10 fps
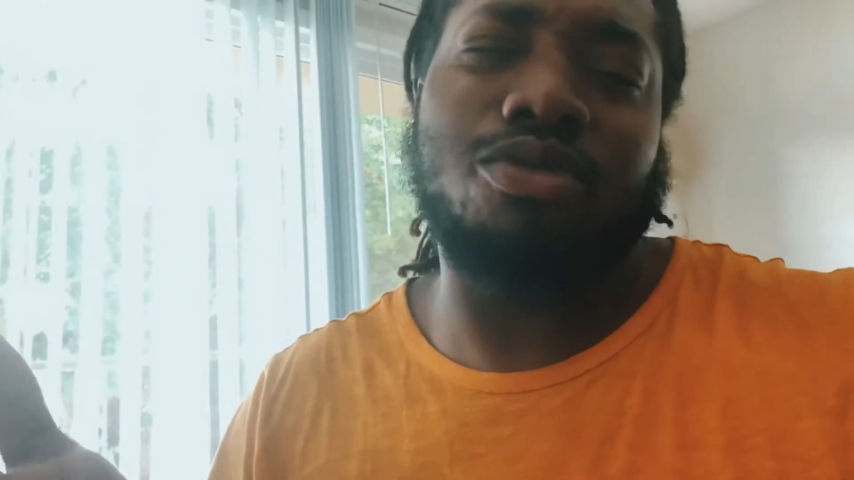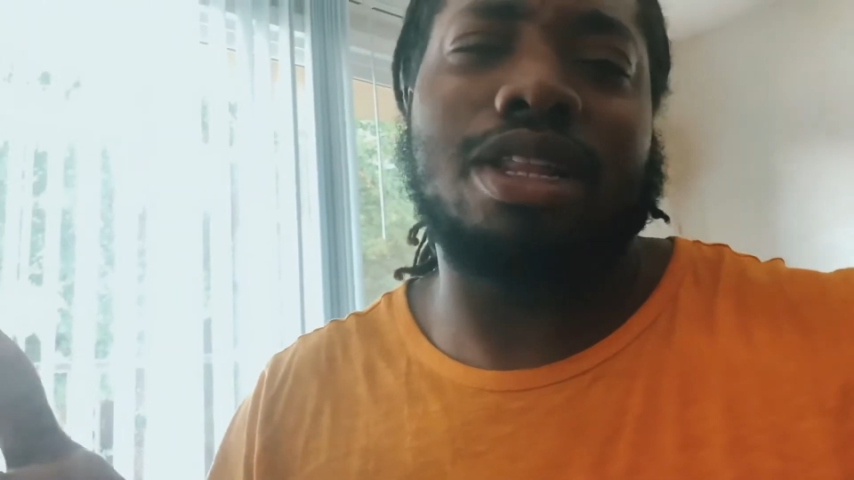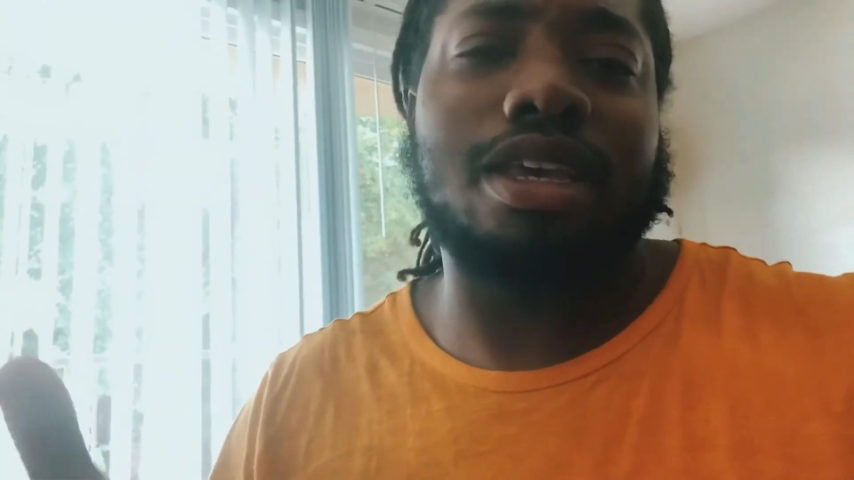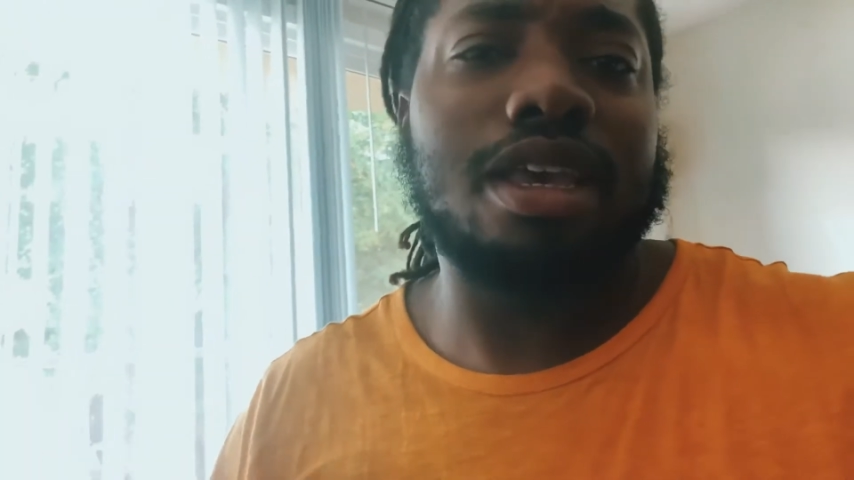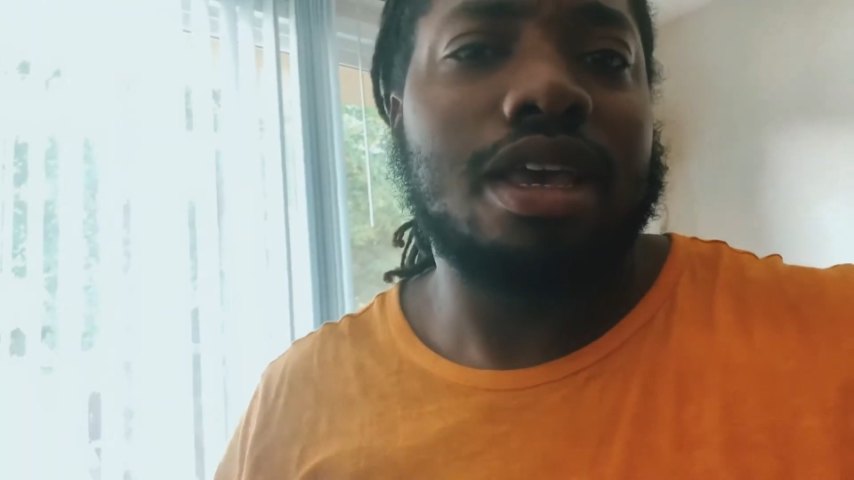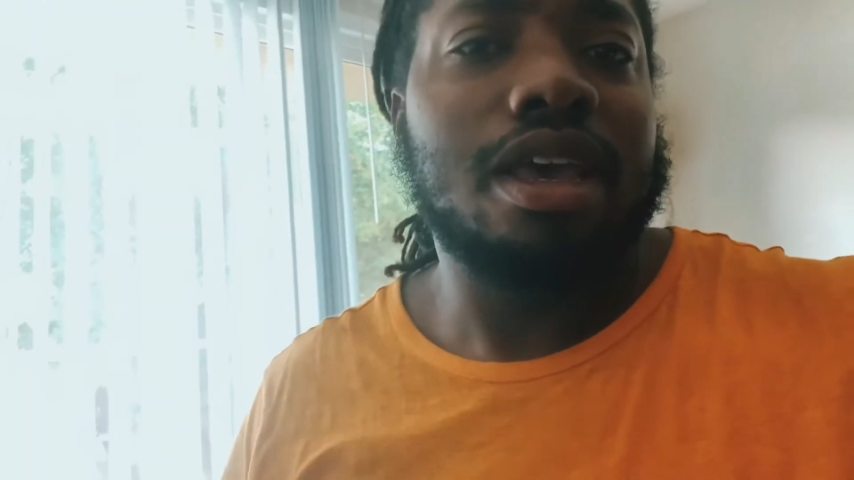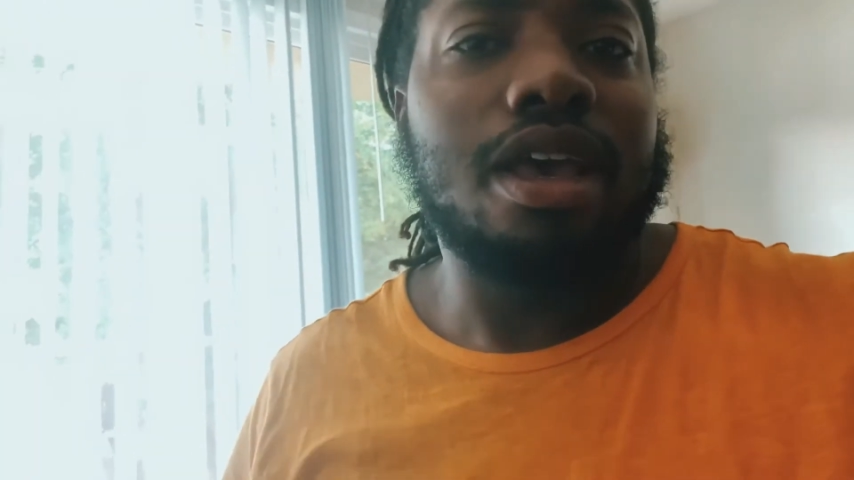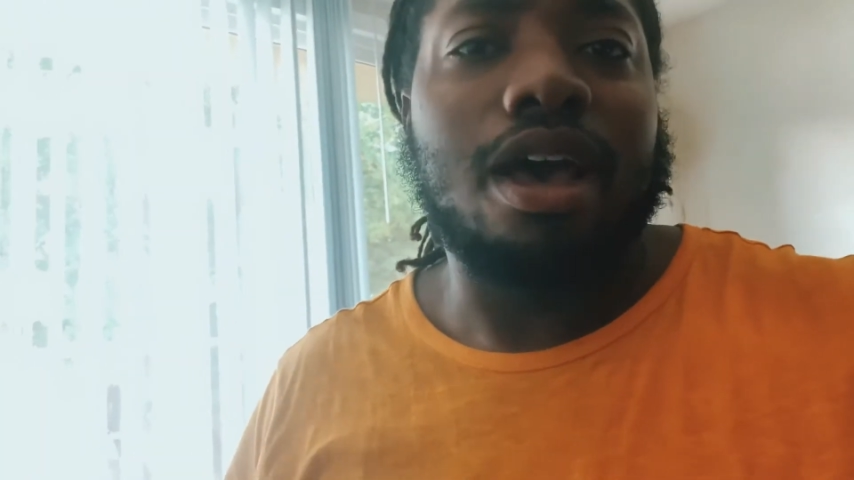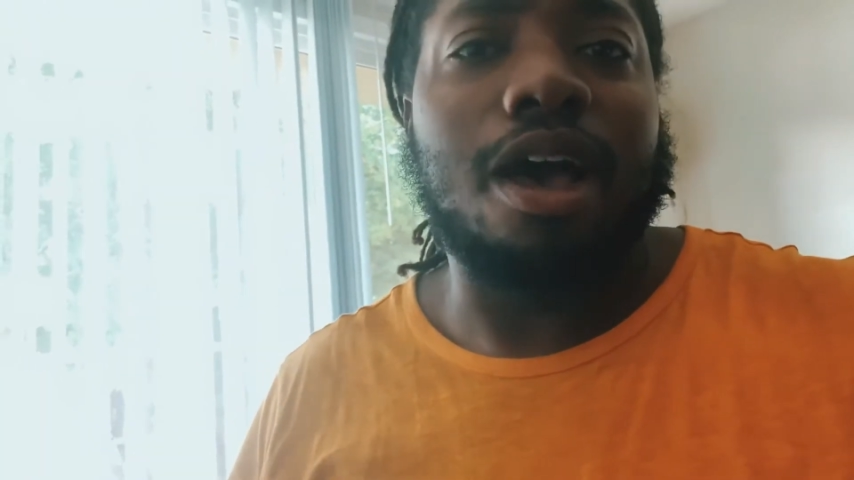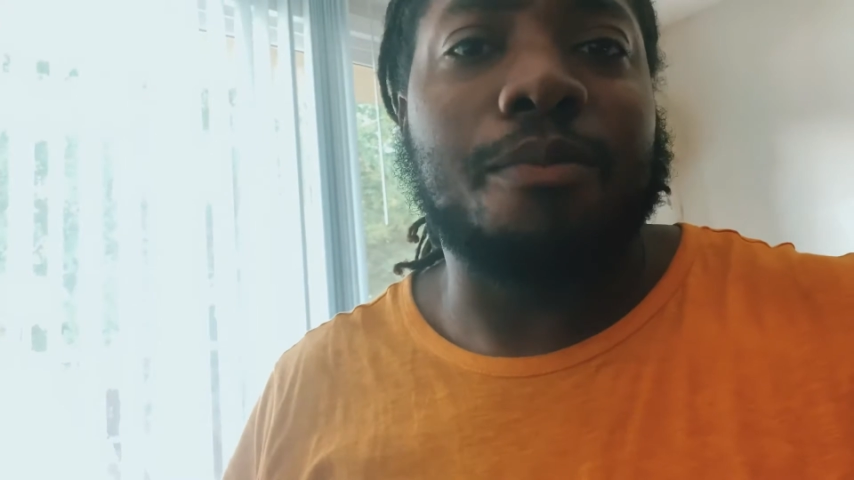really.
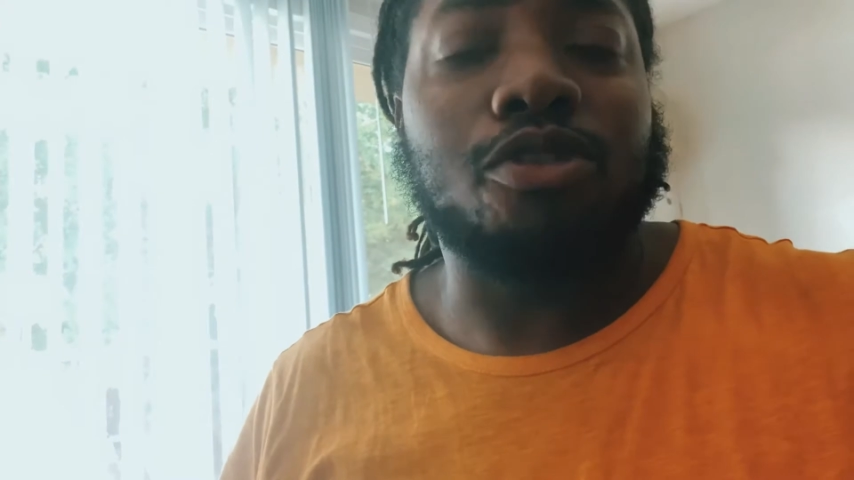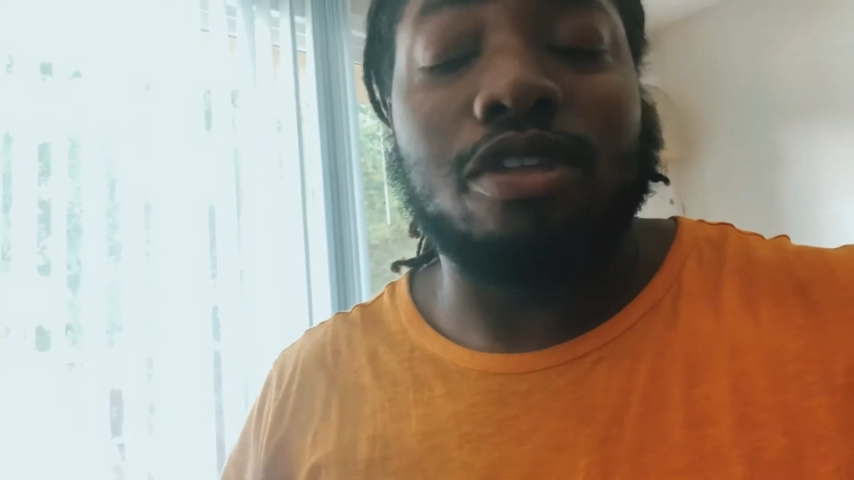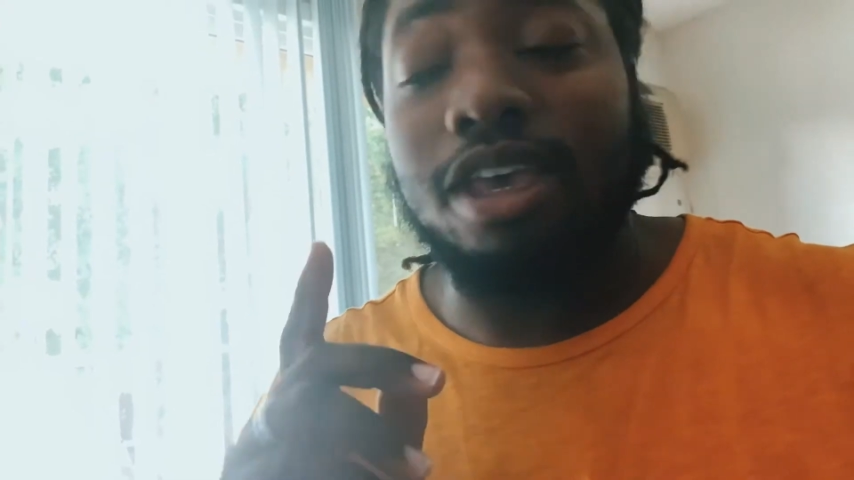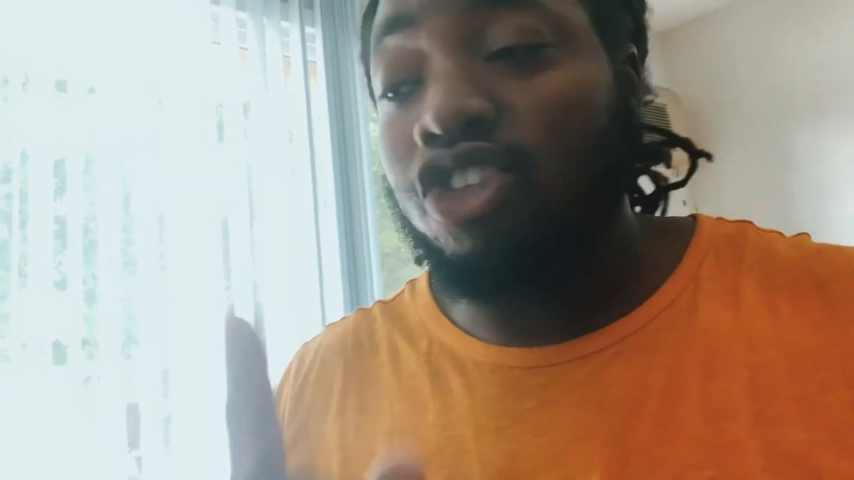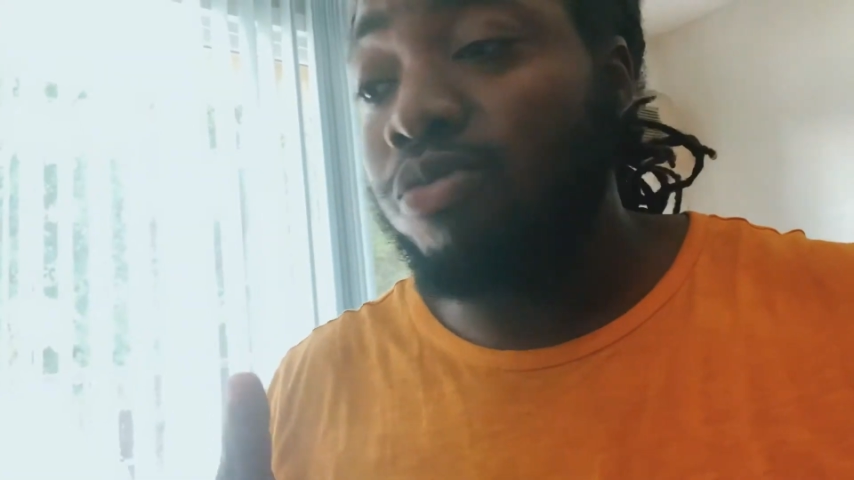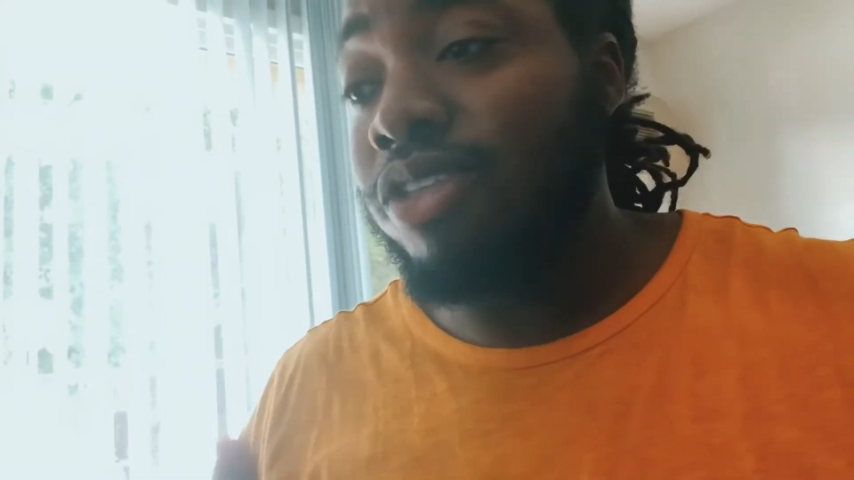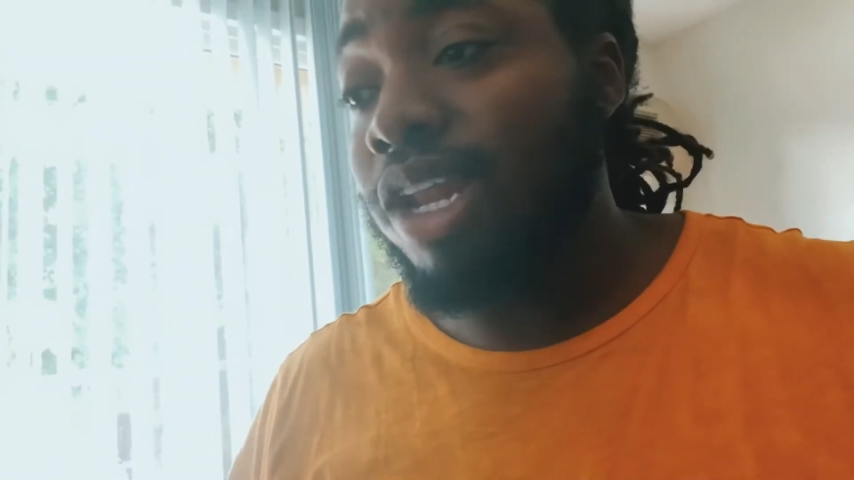So the instrument that